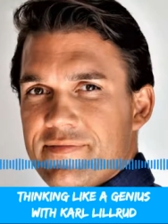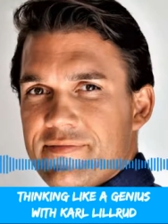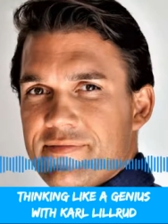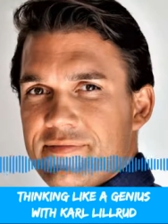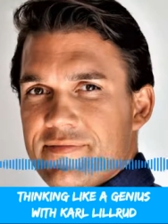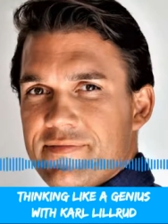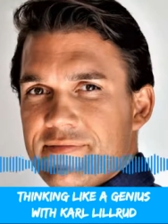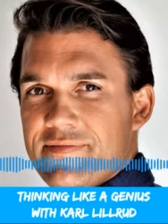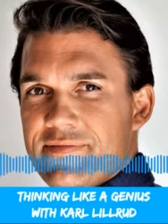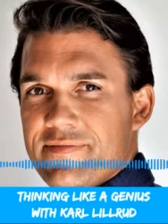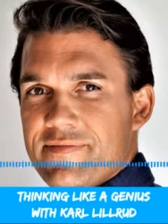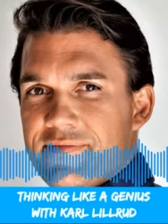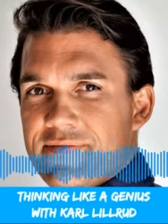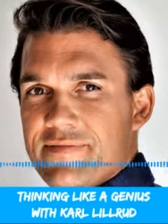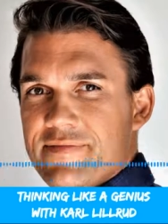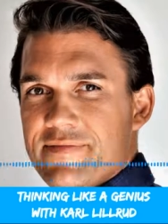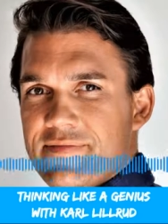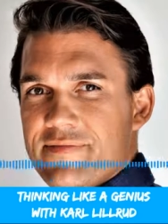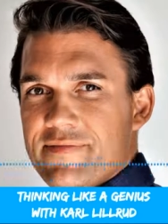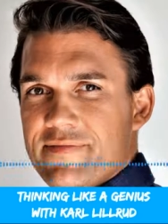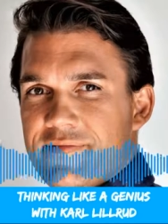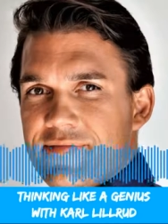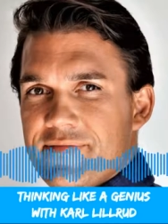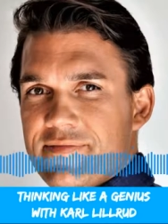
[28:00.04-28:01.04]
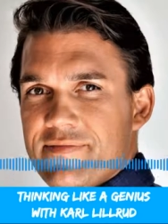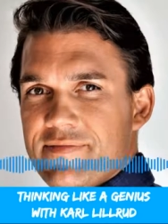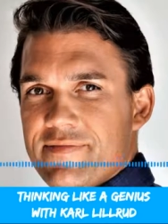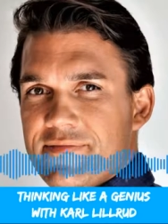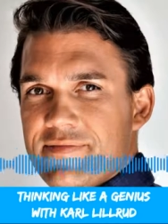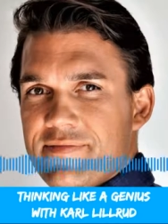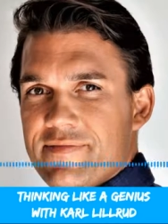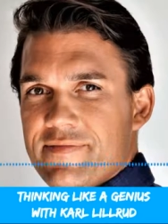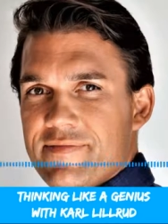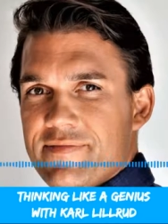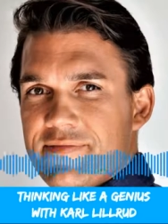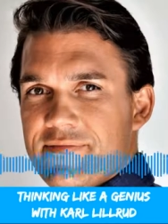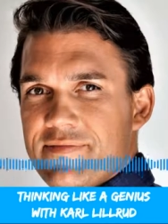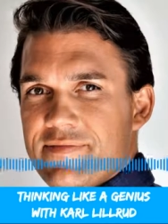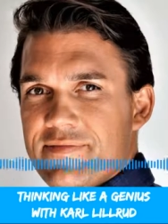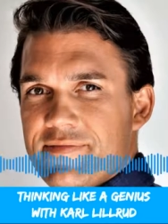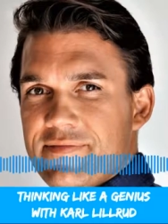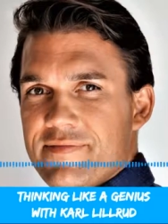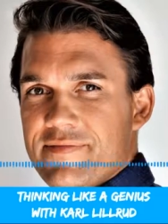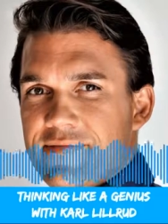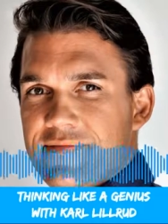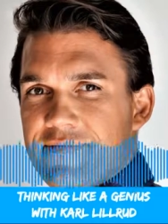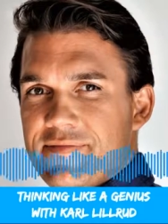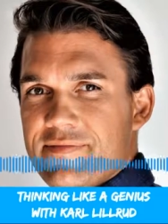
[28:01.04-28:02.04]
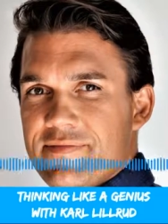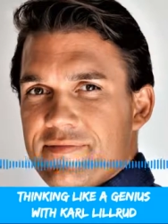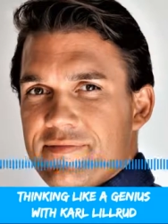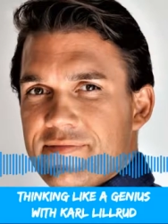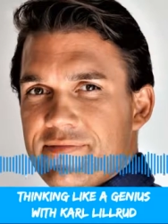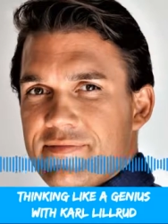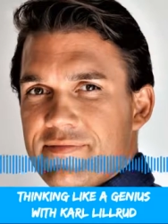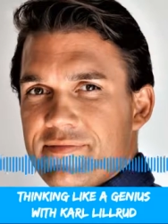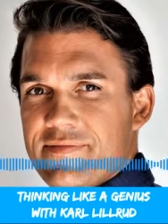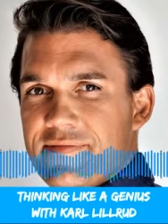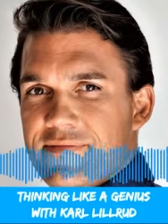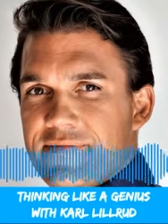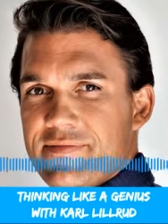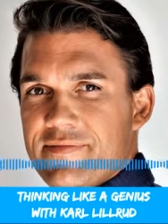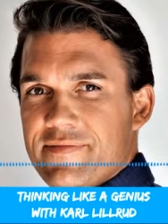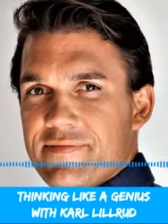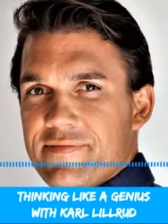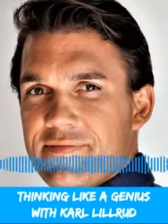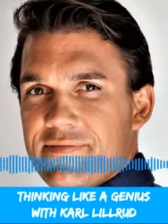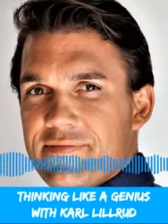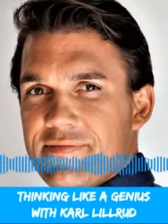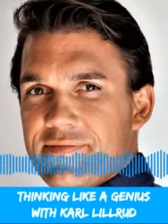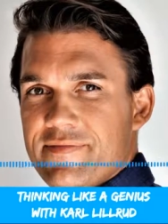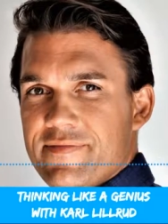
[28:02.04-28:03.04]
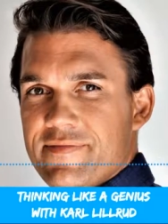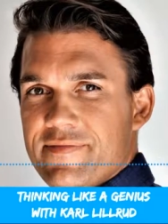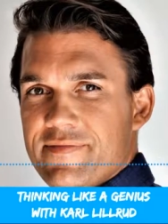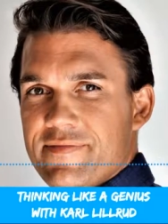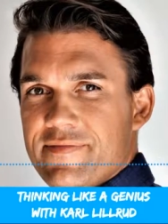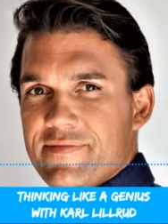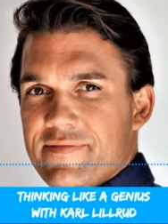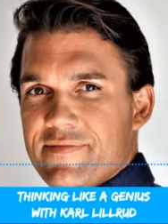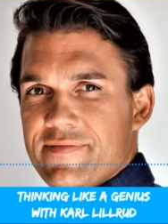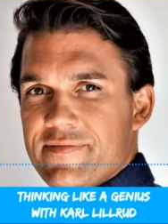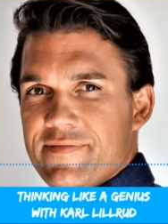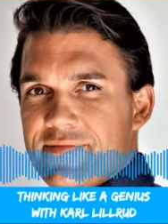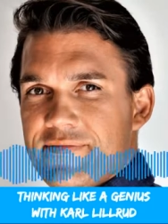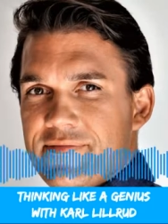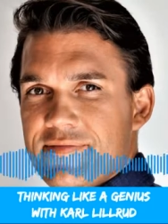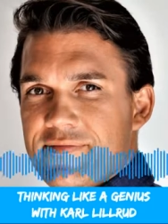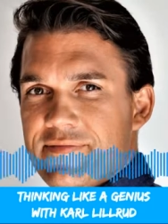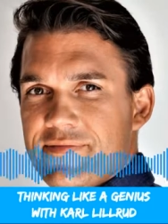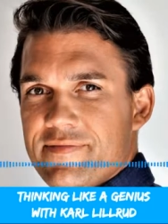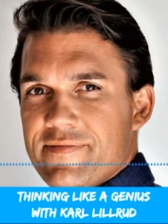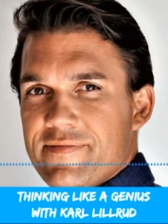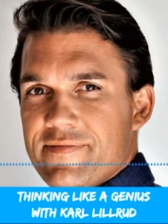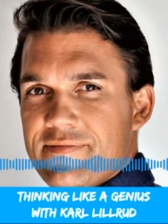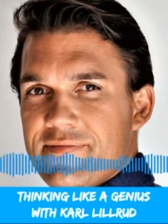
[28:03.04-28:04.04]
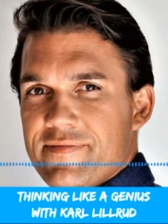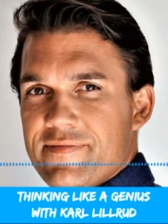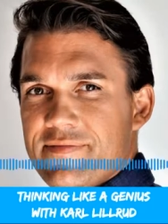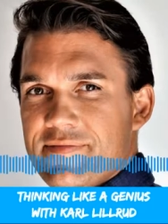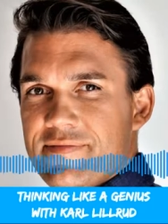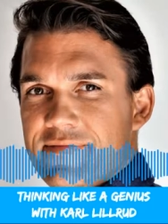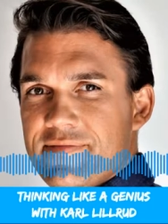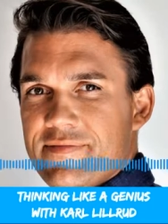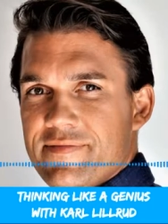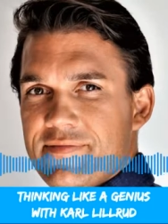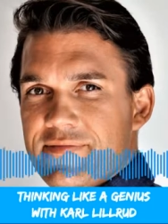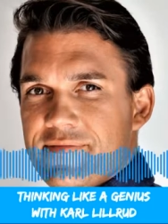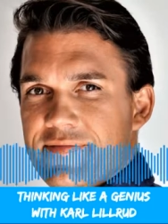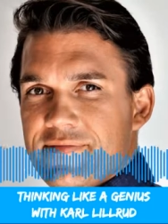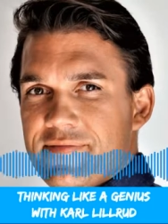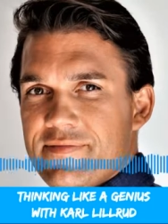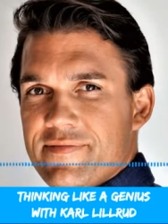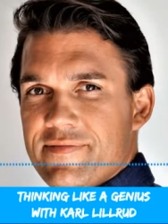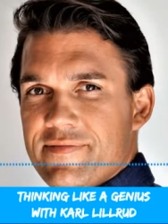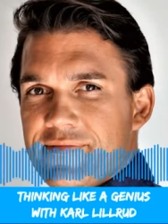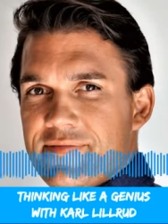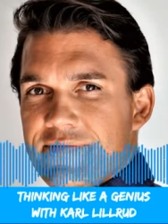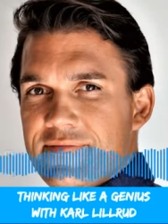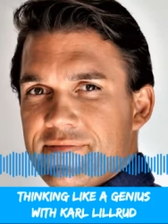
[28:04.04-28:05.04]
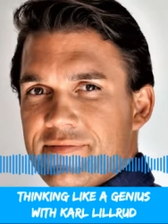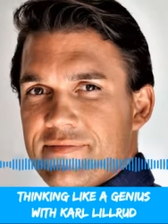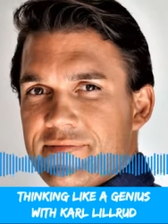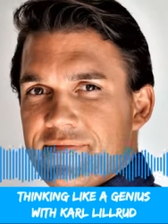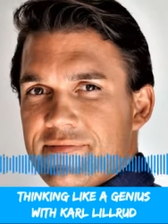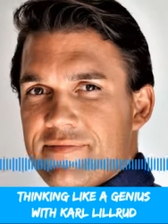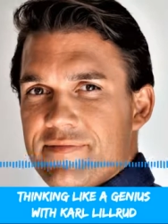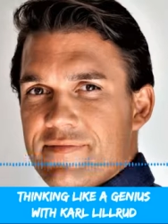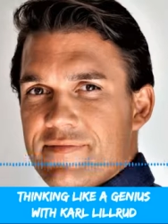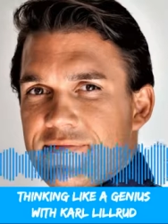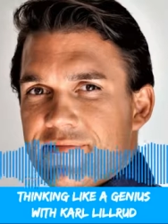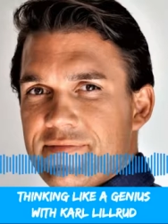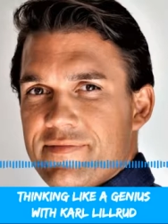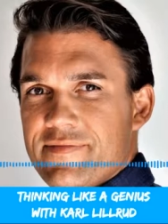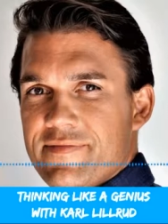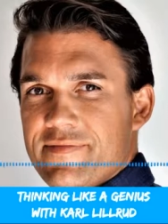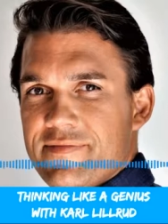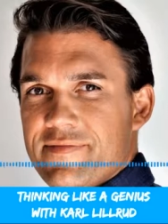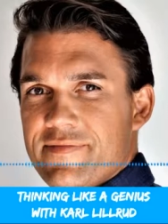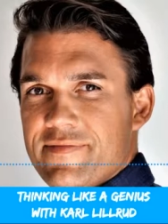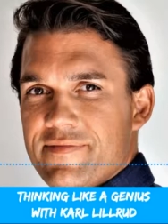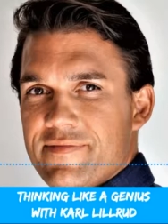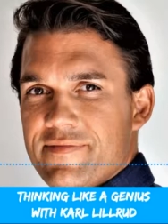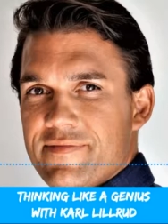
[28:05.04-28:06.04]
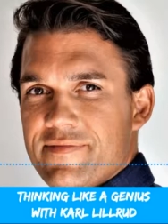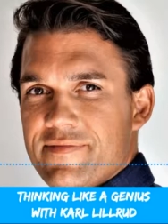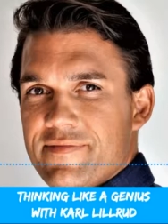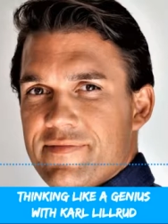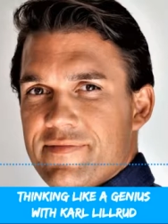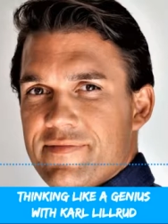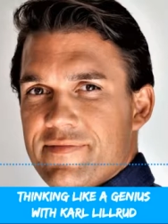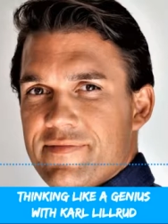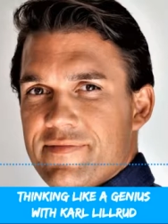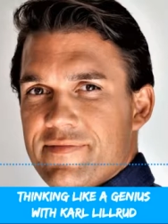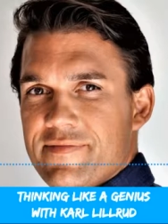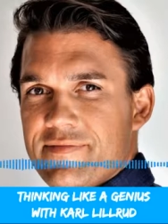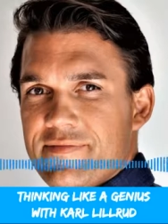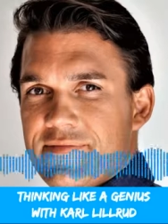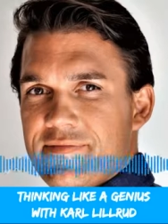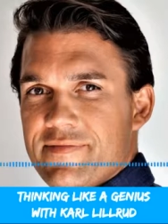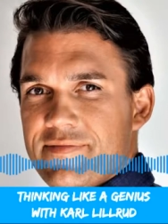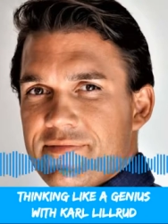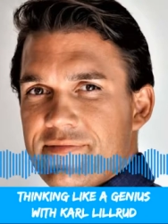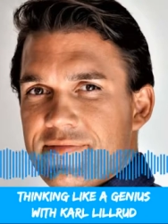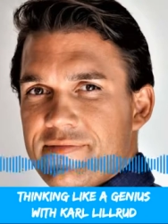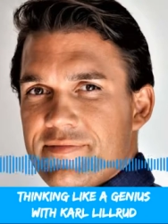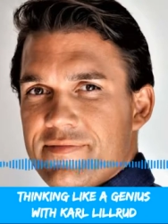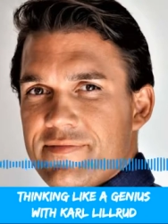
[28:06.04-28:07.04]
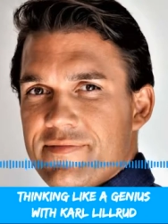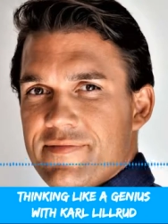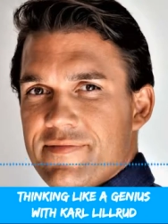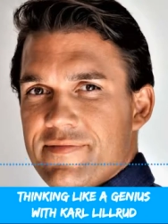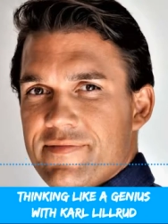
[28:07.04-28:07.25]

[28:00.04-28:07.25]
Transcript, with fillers: would have to translate every time when you want to uh, pick something out of, of that situation